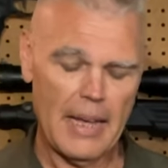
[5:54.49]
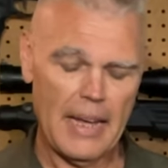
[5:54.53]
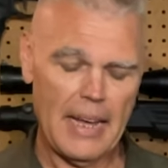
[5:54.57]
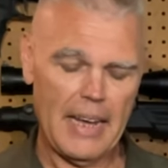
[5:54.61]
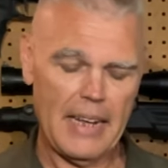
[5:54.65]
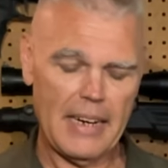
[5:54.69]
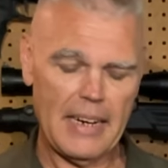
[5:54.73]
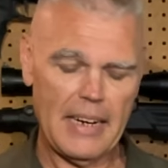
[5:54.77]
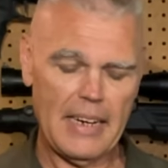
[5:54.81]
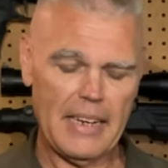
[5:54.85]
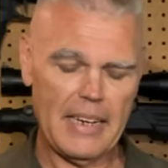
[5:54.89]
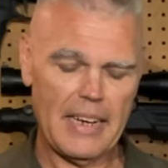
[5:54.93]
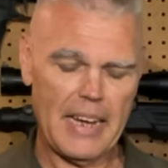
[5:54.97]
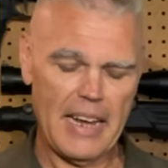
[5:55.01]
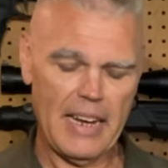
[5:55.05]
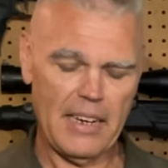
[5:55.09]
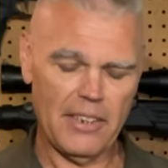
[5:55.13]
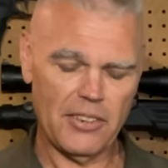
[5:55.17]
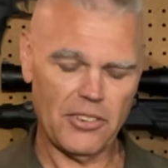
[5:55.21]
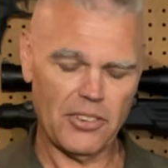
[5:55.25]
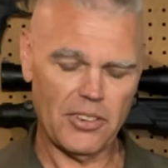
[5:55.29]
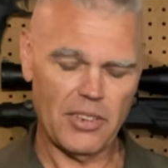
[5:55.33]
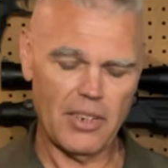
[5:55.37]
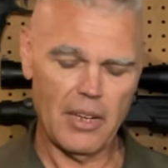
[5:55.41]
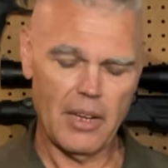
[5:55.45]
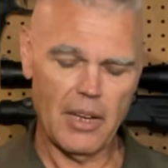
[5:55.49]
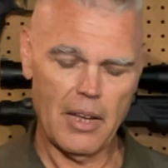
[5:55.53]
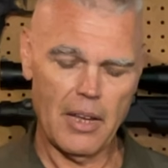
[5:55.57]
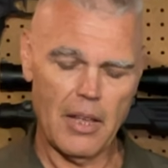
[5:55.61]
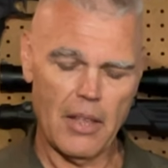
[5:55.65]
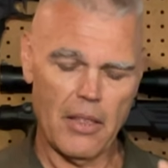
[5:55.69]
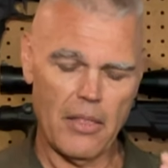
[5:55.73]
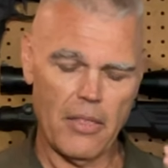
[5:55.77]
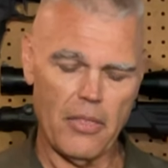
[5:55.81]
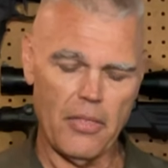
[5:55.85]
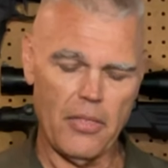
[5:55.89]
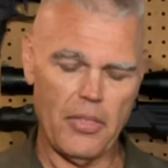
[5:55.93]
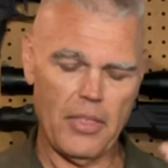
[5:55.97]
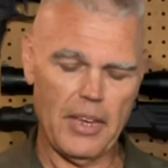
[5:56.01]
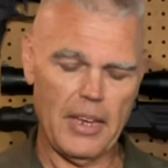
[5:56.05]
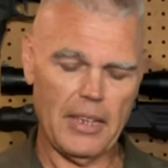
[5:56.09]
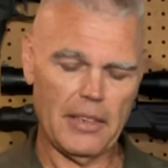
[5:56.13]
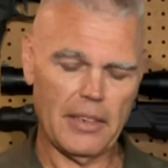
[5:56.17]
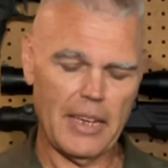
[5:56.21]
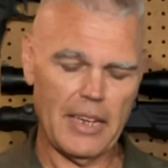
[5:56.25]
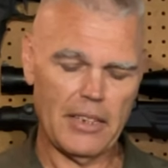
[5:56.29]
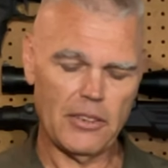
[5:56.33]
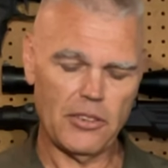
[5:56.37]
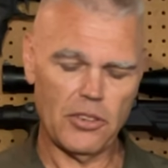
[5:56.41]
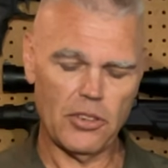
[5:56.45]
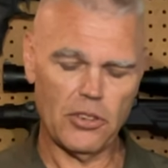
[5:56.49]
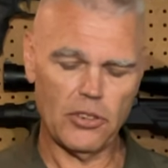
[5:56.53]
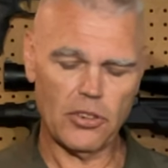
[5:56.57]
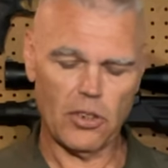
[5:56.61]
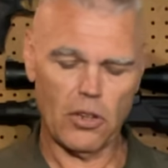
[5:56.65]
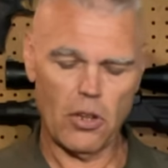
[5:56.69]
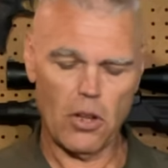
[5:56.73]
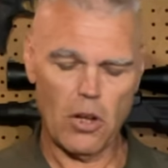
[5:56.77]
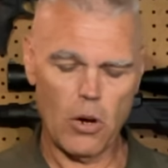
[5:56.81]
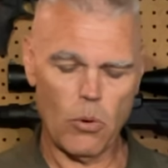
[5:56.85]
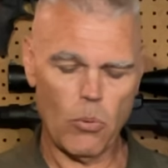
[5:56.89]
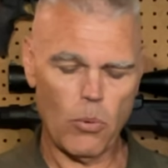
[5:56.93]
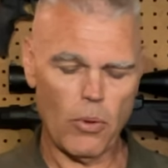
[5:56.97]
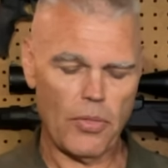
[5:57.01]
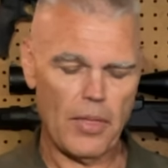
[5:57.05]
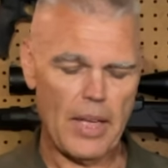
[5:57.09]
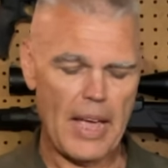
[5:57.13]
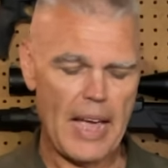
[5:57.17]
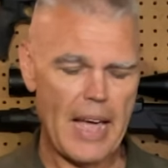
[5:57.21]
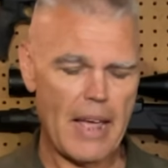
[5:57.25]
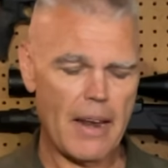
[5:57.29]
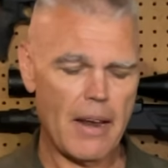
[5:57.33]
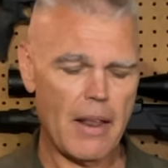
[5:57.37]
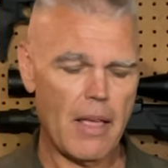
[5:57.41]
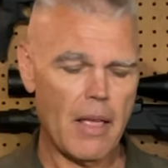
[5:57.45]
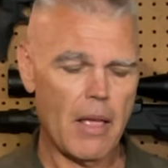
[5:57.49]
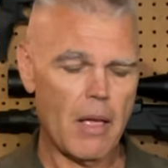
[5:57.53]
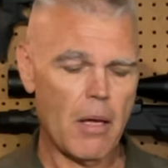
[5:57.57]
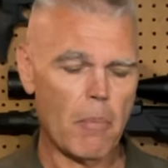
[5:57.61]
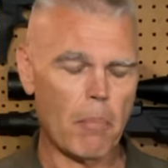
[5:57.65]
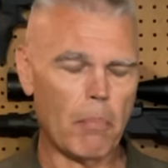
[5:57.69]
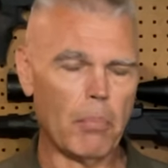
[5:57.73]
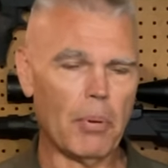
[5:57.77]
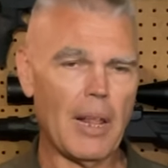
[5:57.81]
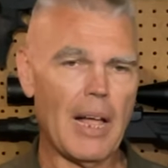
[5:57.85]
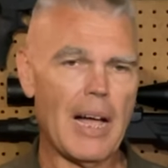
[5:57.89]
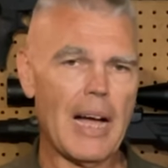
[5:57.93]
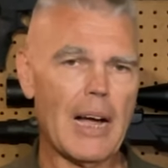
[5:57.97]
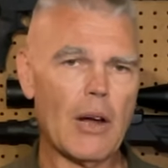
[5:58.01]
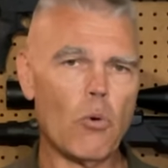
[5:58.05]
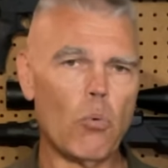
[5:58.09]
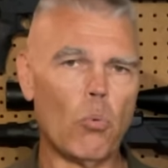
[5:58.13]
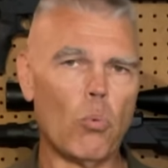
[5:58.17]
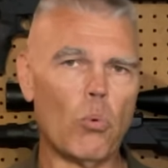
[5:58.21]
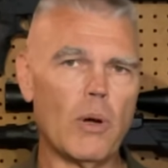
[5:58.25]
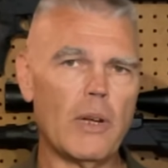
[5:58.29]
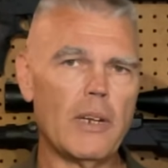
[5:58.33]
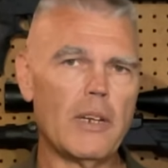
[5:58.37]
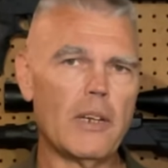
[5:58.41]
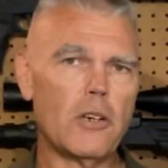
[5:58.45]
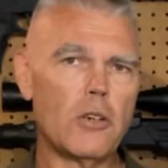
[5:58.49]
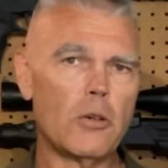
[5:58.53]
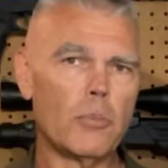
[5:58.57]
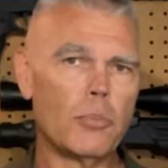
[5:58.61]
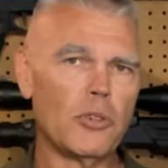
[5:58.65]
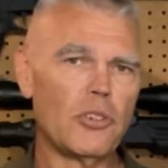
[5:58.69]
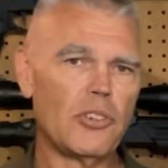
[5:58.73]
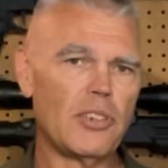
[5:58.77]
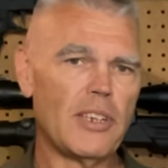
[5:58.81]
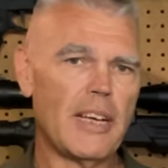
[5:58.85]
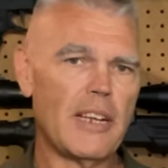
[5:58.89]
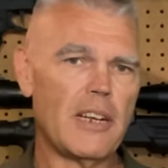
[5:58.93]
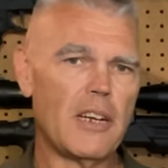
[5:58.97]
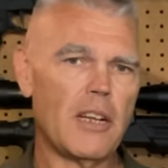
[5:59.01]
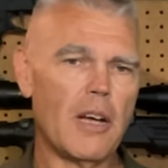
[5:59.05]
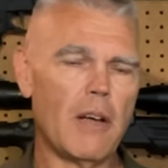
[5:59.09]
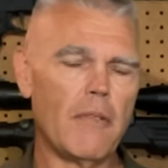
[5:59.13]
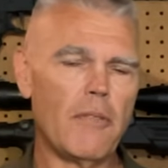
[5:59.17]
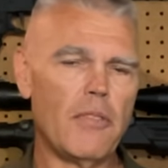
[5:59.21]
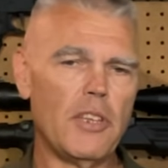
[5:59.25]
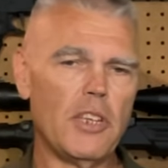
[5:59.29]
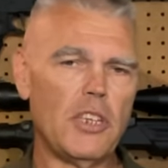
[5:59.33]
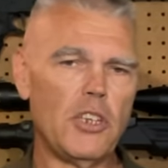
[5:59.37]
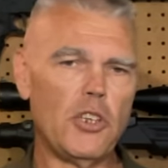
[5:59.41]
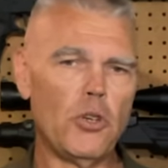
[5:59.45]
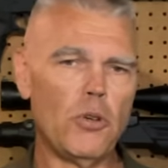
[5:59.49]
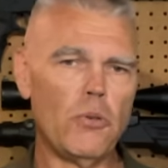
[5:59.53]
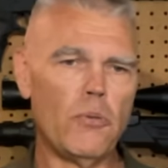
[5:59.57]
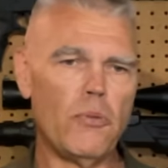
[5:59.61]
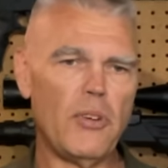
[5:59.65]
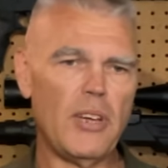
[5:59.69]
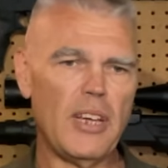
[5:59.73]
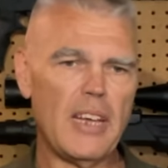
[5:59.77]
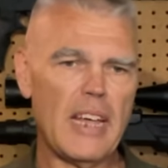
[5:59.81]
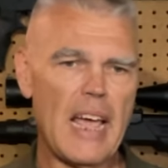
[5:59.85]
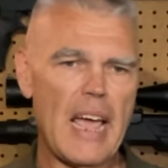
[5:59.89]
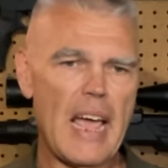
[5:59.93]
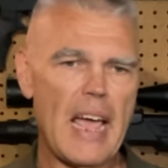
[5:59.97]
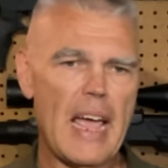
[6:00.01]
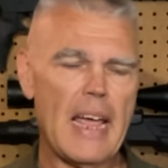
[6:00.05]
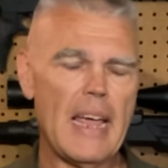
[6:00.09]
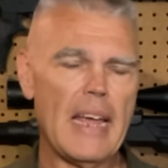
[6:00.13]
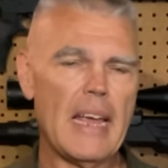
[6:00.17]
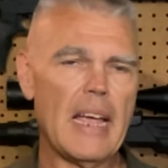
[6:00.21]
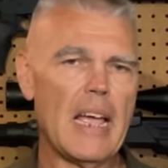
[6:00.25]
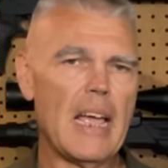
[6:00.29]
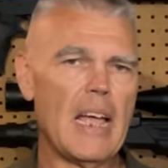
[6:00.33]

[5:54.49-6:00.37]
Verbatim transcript: In any case, the lenses along with that block 100% of the UVA